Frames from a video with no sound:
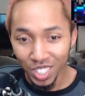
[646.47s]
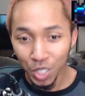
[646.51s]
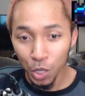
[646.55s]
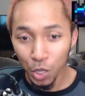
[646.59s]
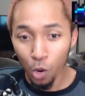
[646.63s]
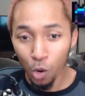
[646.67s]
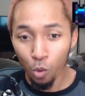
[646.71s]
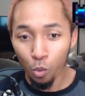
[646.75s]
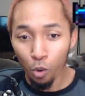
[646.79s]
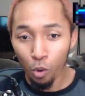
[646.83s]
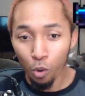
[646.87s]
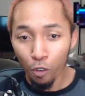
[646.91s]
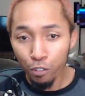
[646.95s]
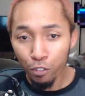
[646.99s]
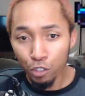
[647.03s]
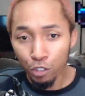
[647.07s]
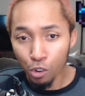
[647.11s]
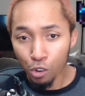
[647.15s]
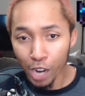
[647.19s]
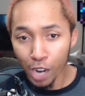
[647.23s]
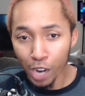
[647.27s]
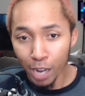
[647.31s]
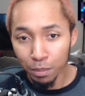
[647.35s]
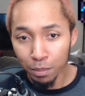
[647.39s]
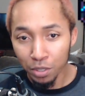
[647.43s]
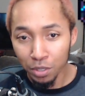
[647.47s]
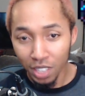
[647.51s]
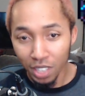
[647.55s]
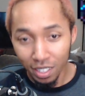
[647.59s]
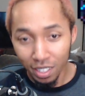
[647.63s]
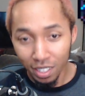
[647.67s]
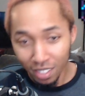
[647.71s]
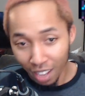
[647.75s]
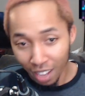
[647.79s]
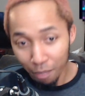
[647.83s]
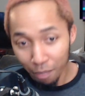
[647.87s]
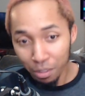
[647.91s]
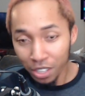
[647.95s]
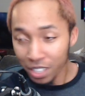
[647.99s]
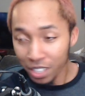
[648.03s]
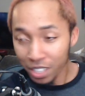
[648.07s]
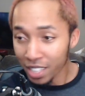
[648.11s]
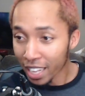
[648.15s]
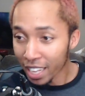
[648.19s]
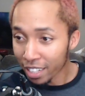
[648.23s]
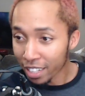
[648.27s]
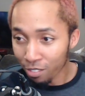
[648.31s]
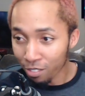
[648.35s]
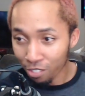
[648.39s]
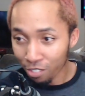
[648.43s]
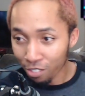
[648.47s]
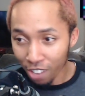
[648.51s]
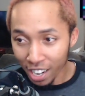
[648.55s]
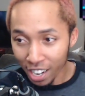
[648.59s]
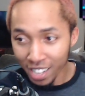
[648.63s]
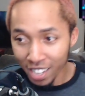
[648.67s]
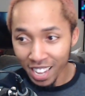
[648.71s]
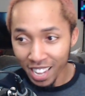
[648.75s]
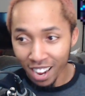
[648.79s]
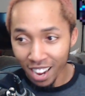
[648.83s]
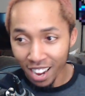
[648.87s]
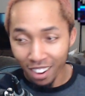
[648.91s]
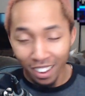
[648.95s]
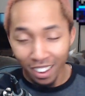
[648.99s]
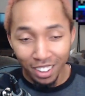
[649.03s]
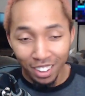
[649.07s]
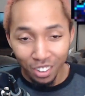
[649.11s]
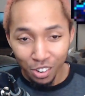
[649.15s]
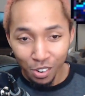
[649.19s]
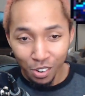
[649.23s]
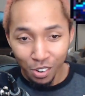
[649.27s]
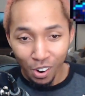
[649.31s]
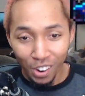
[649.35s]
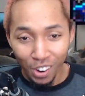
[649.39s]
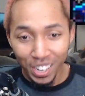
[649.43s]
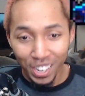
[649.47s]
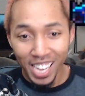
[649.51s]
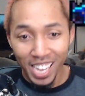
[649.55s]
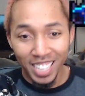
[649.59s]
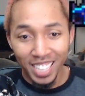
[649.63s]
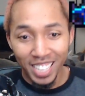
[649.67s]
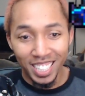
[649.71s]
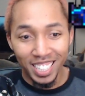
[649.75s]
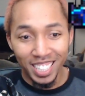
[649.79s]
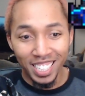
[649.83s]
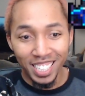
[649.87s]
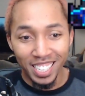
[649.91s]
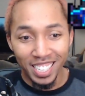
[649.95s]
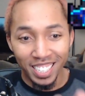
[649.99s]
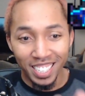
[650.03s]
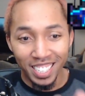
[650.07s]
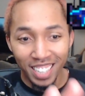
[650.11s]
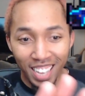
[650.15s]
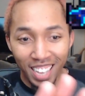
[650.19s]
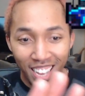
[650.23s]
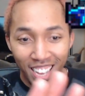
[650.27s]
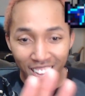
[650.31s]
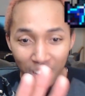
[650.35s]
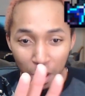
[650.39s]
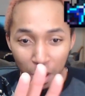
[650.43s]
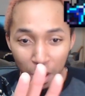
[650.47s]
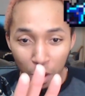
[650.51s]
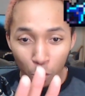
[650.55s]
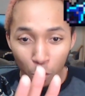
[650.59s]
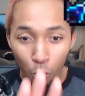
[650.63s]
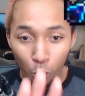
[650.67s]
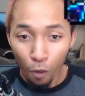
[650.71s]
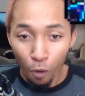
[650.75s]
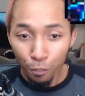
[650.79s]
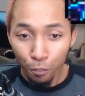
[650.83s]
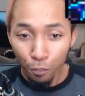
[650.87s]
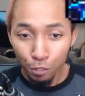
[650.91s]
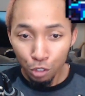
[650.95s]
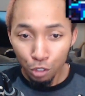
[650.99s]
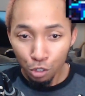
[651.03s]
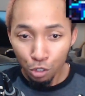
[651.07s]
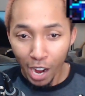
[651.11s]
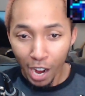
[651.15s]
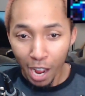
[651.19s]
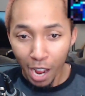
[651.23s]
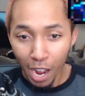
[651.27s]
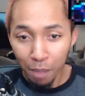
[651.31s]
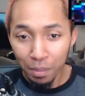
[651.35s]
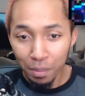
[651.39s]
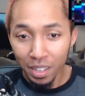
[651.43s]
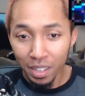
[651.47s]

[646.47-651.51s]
So Wolf Traps, I'm looking at it right now. I know you all can't see it. Wolf Trap,